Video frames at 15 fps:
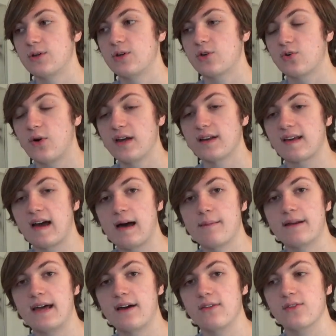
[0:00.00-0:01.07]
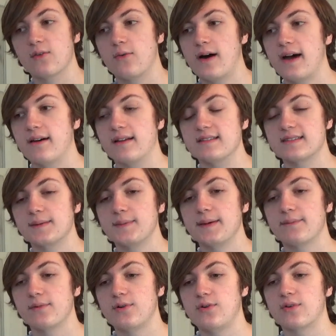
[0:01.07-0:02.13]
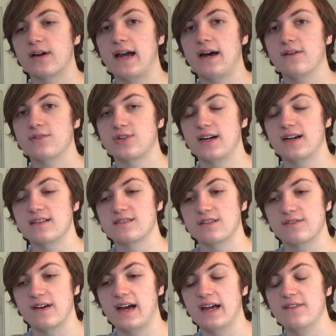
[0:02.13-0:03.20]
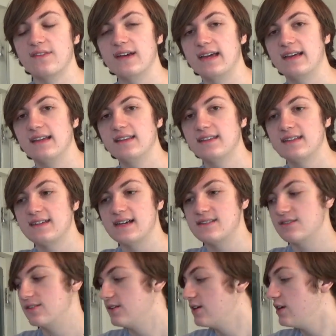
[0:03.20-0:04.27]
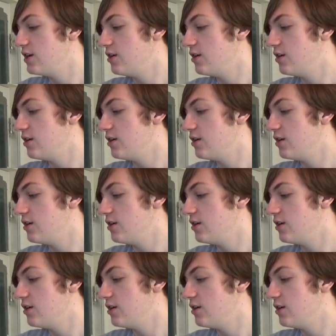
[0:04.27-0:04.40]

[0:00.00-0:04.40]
quite common out in the wild, and some people who are out trying to survive in the desert